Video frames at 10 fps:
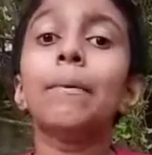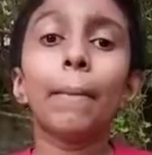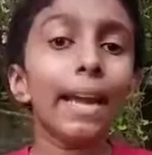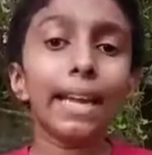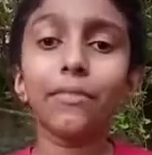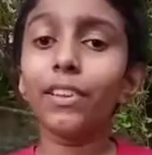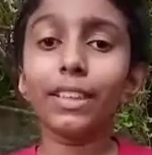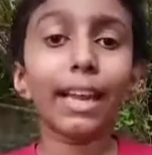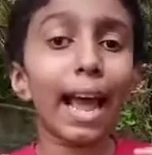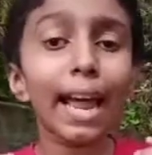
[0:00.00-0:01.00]
mate with
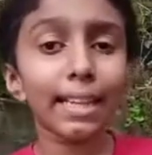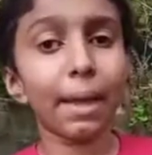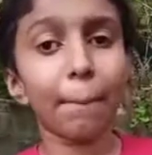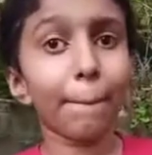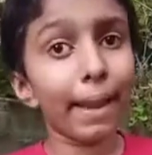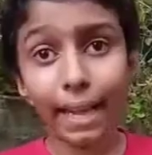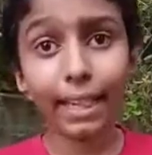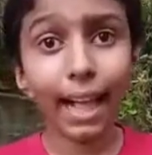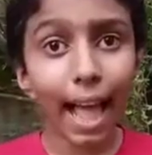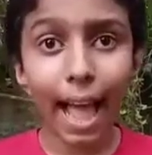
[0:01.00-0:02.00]
another
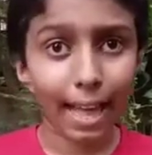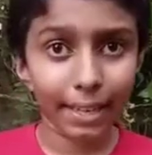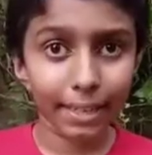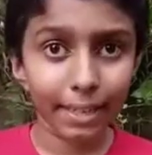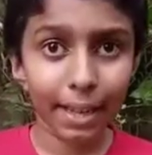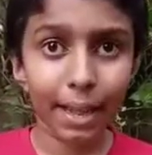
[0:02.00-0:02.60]
male ant